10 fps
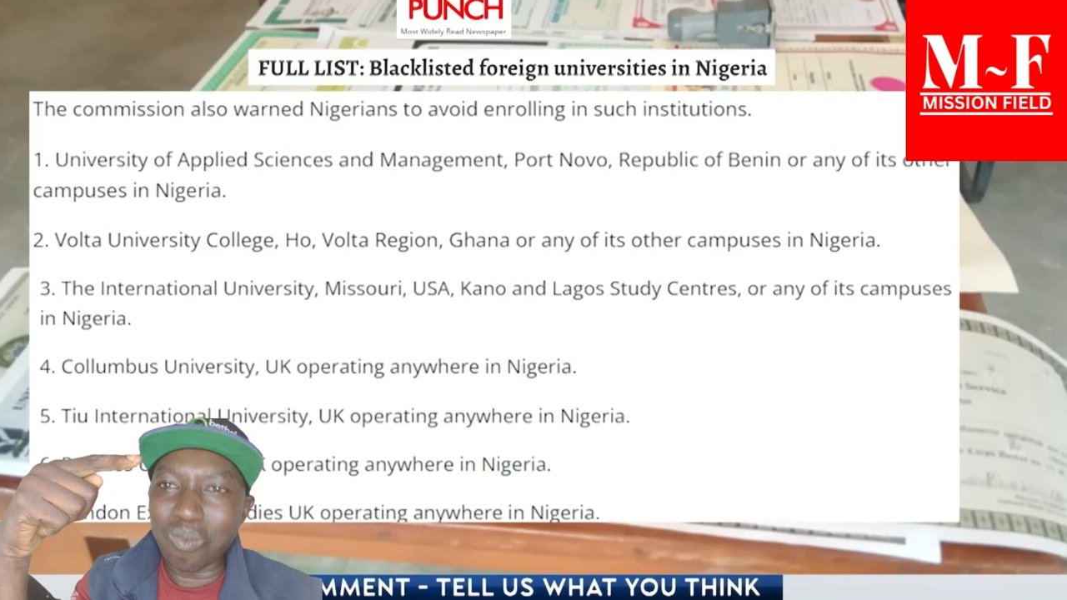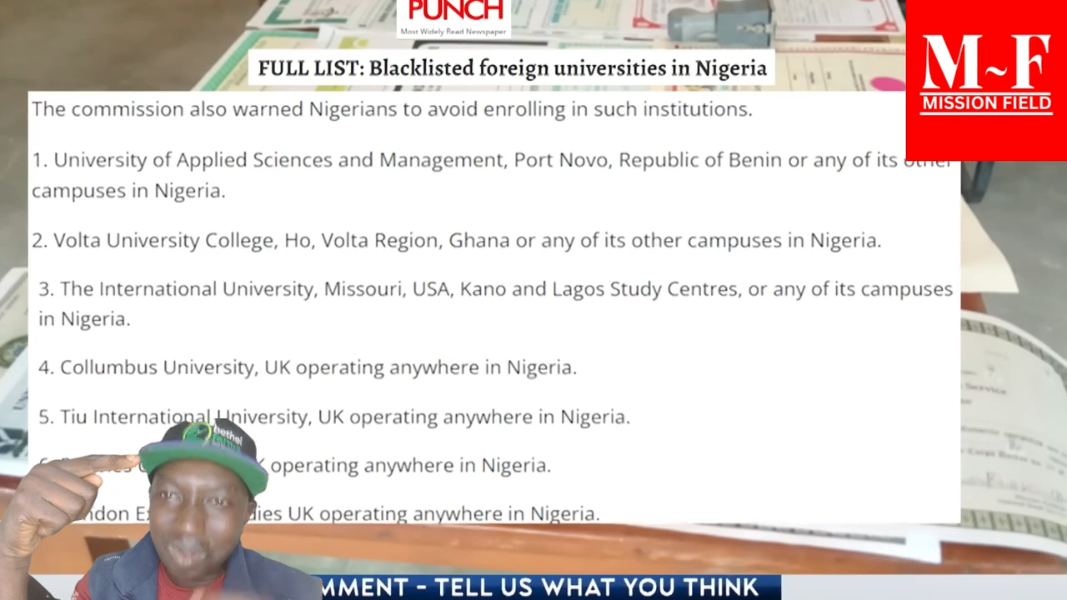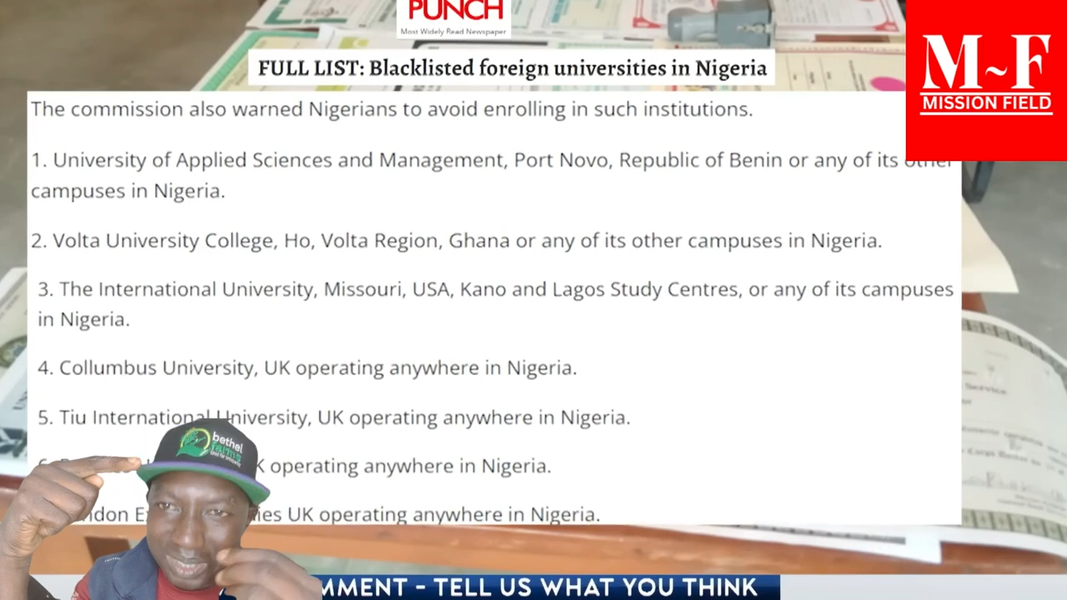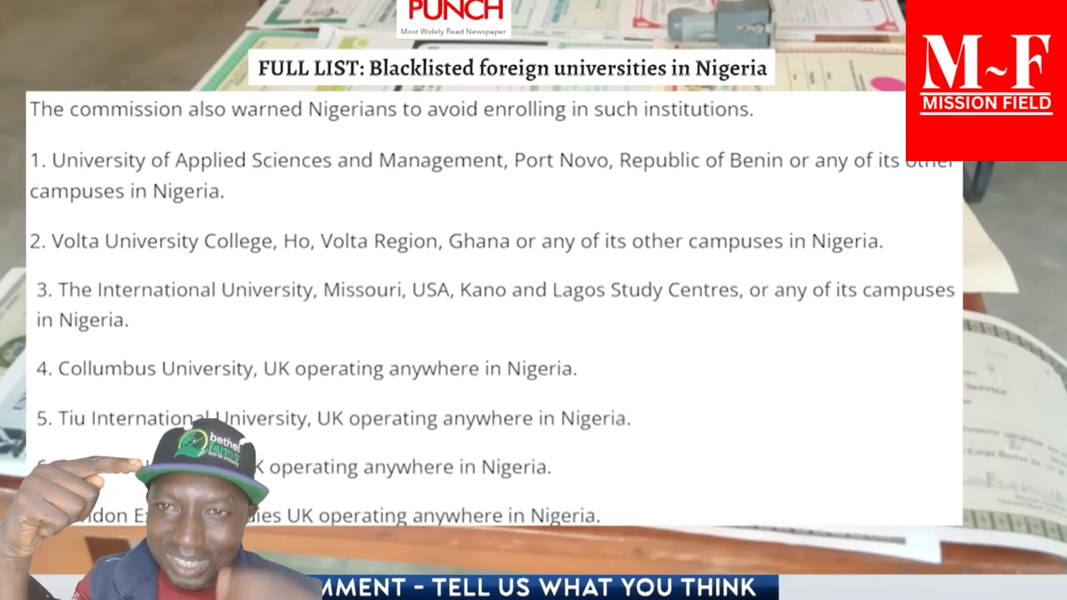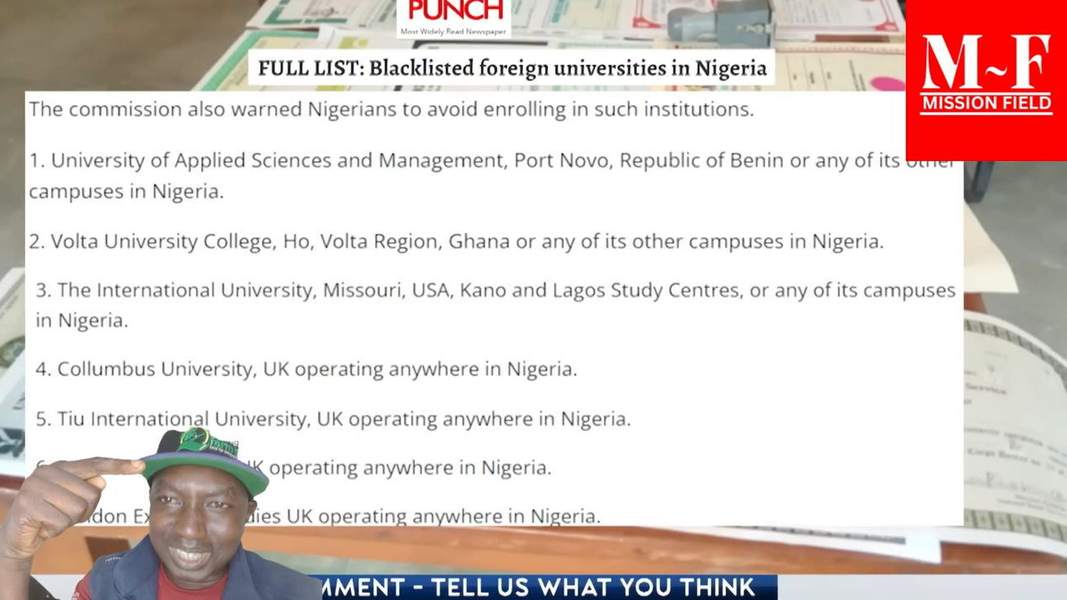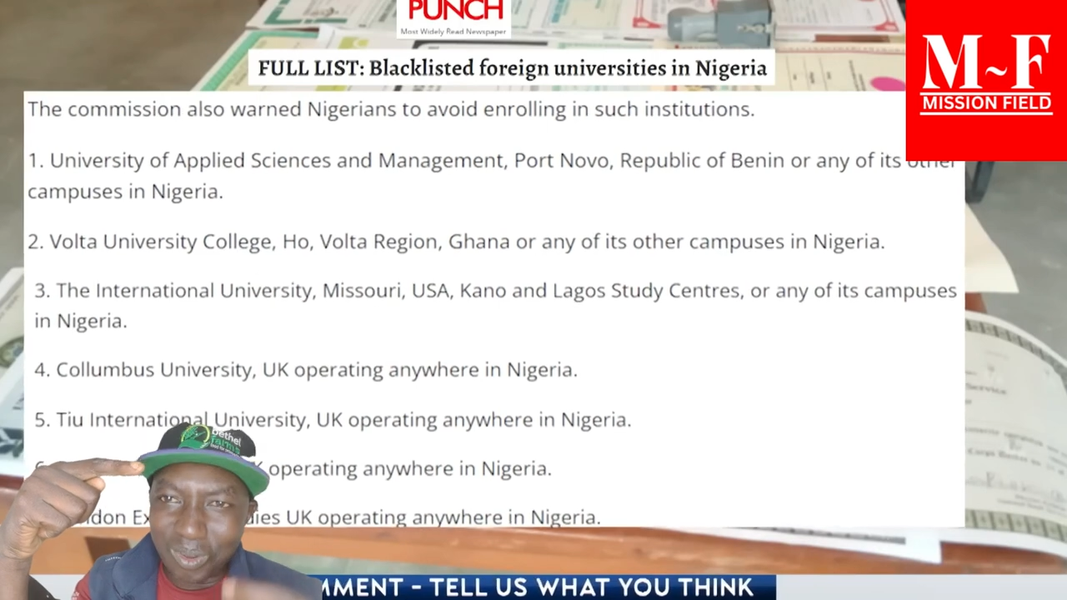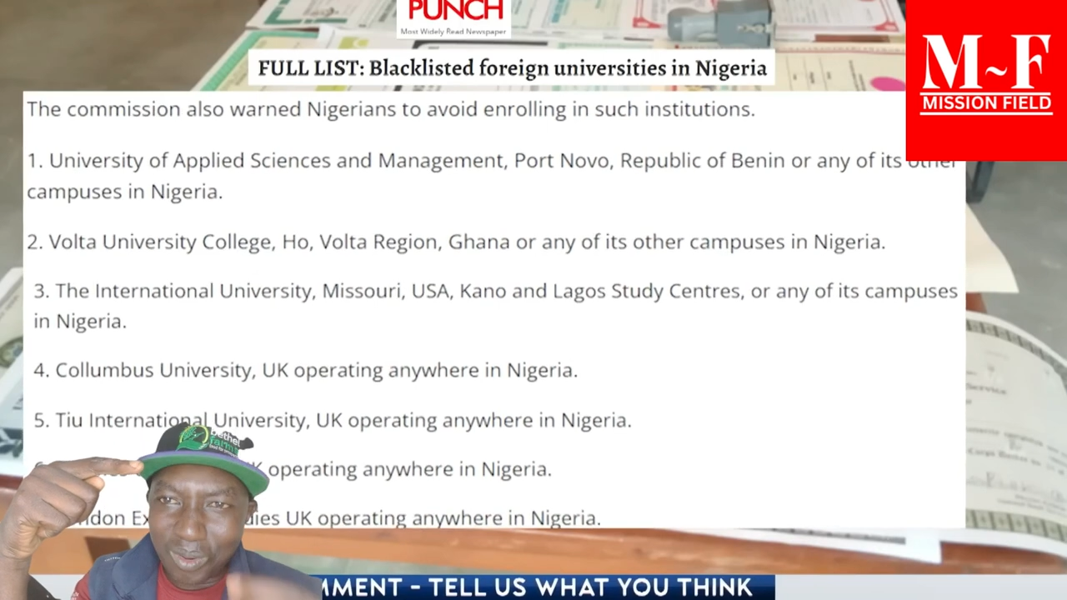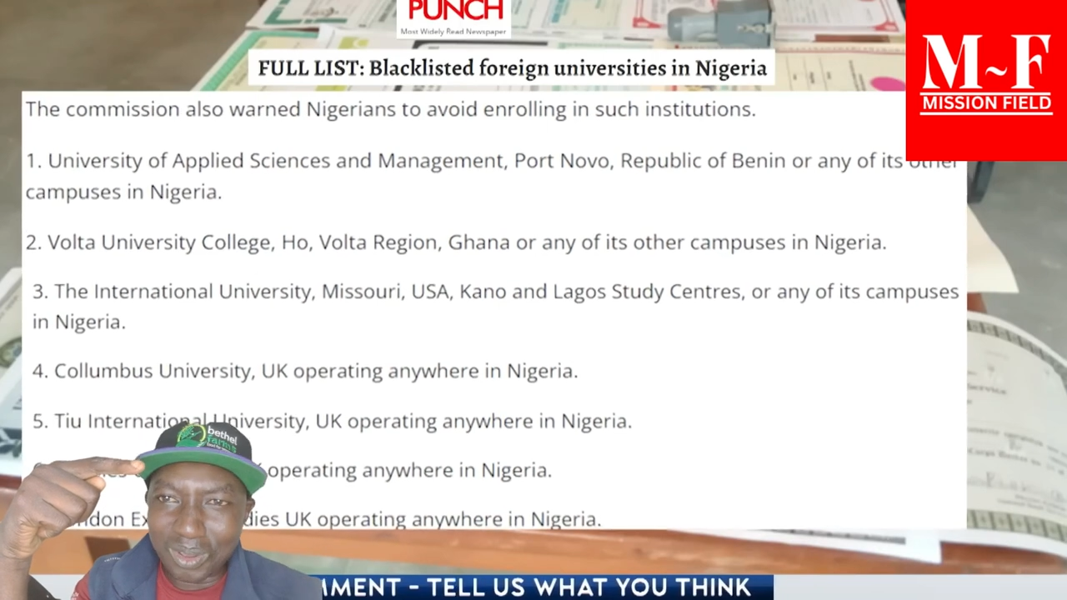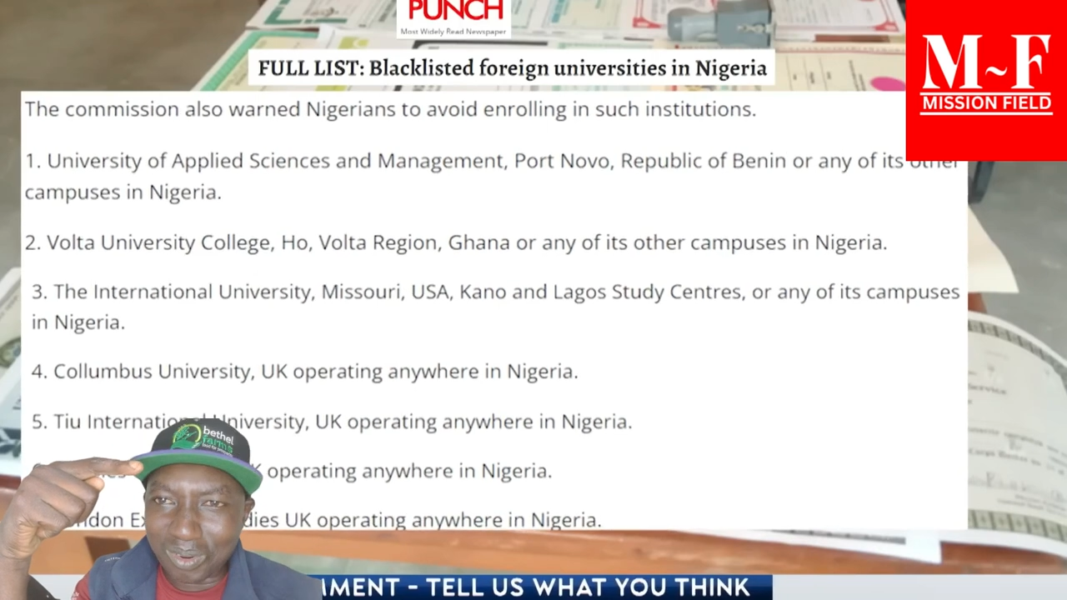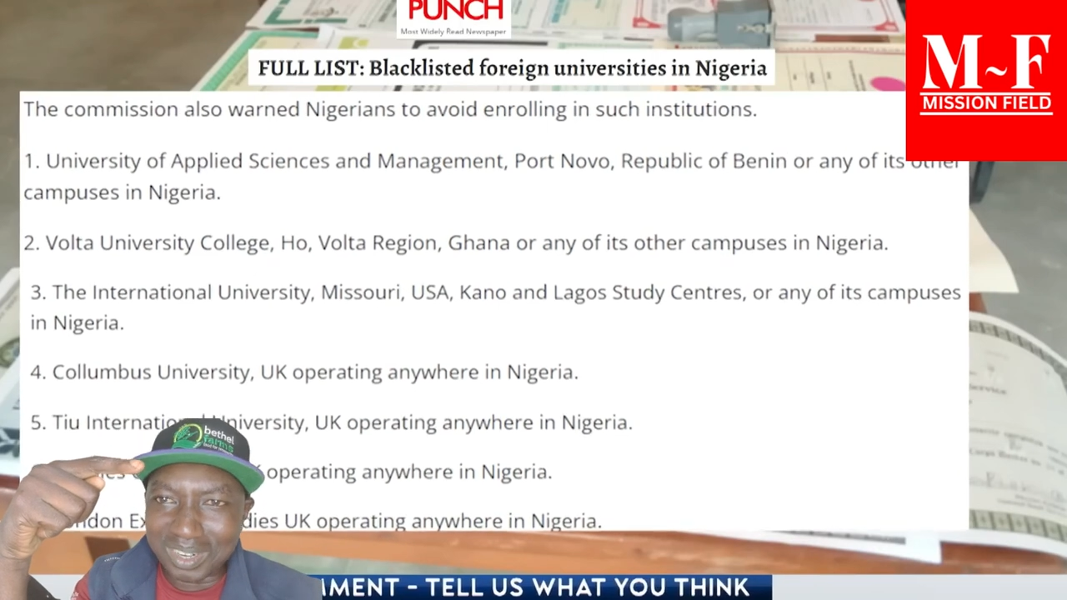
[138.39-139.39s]
fake degree
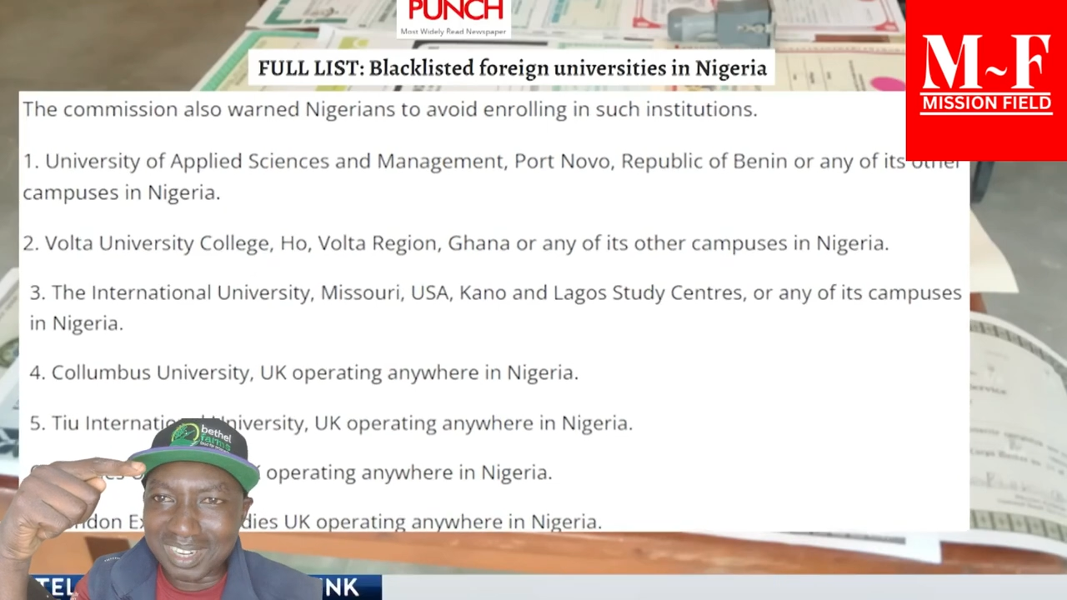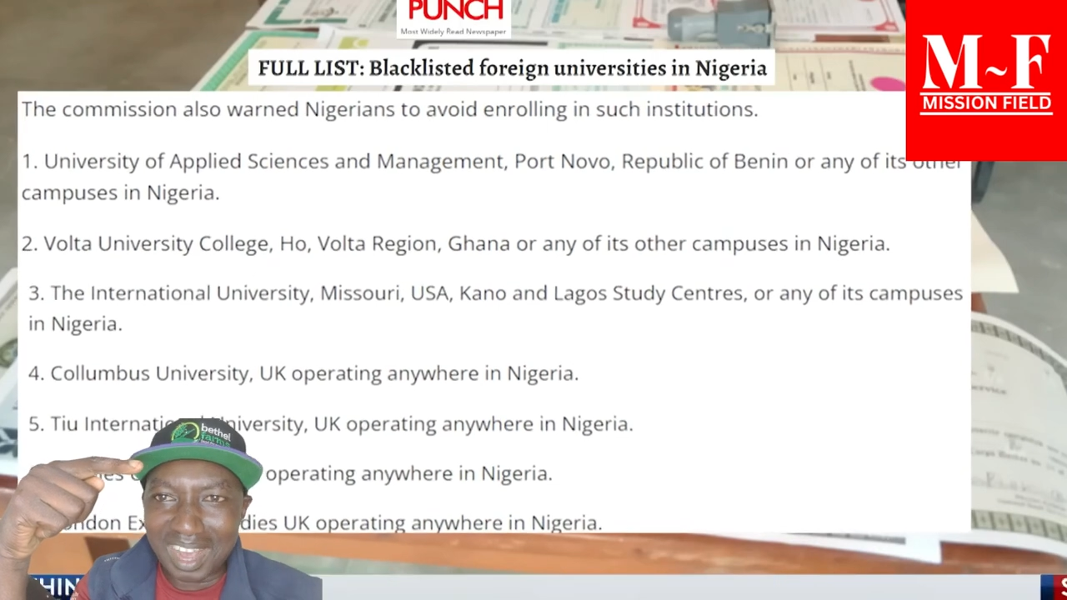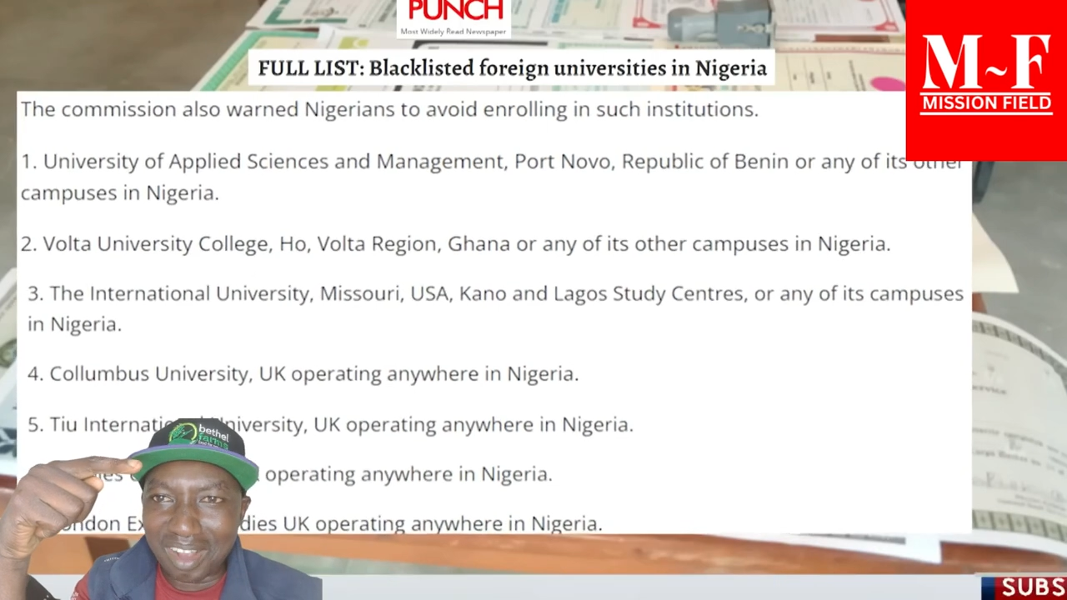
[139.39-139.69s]
trade.